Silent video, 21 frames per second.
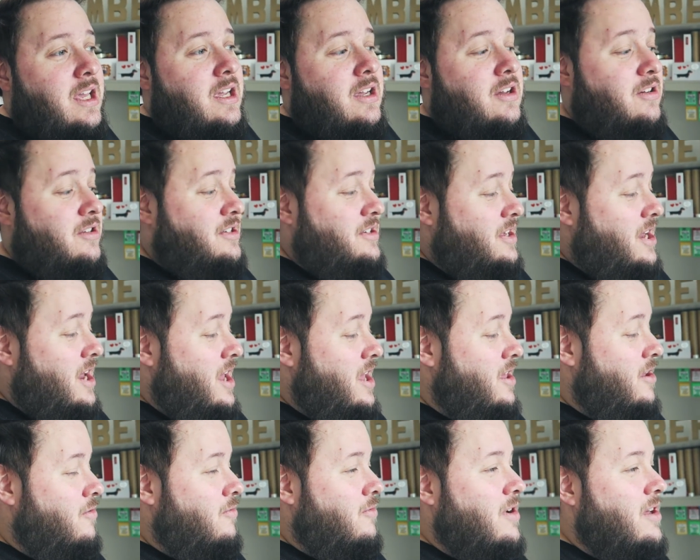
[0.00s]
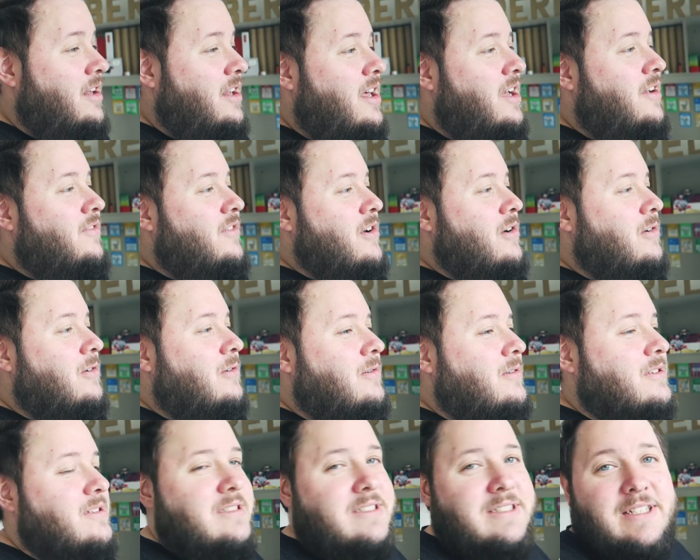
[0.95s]
Cause real life
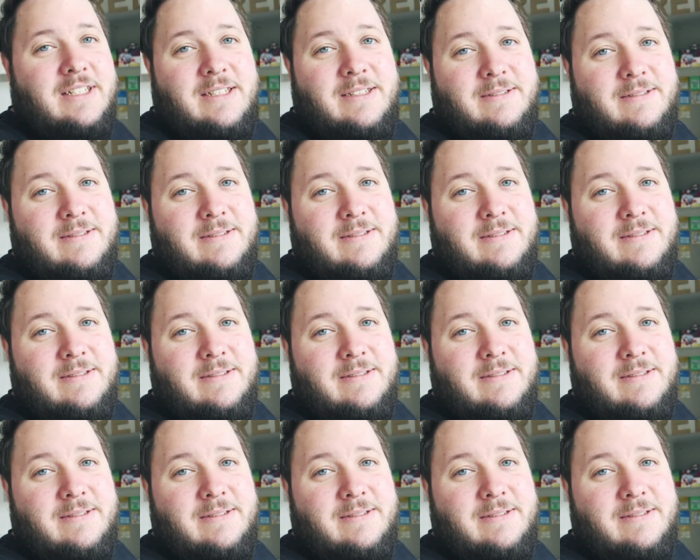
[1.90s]
calls.